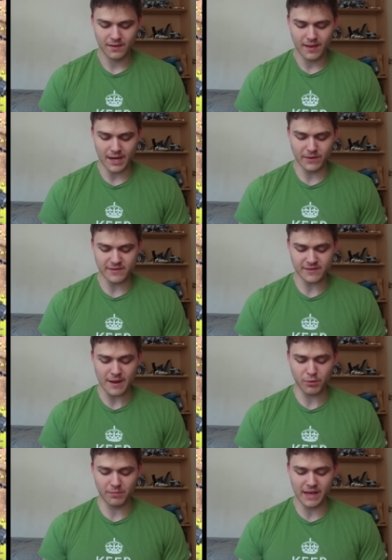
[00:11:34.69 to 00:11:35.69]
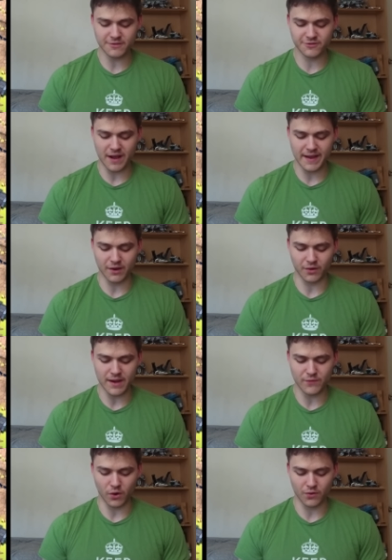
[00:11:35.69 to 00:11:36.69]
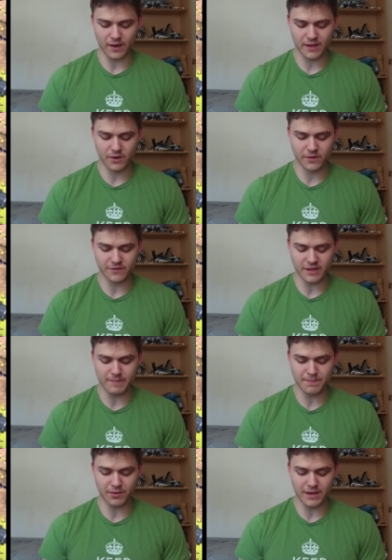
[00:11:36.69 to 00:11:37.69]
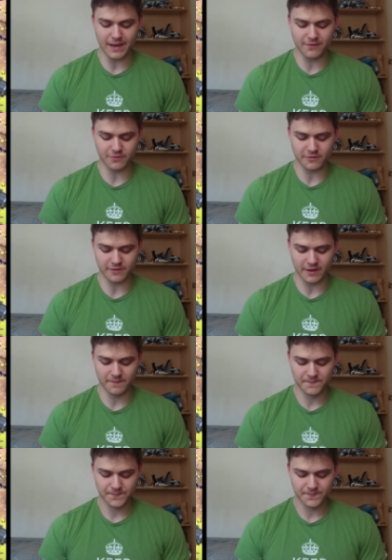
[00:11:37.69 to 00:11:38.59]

Anyways, this guy probably has Giant Graveyard right here, which is going to be pretty interesting.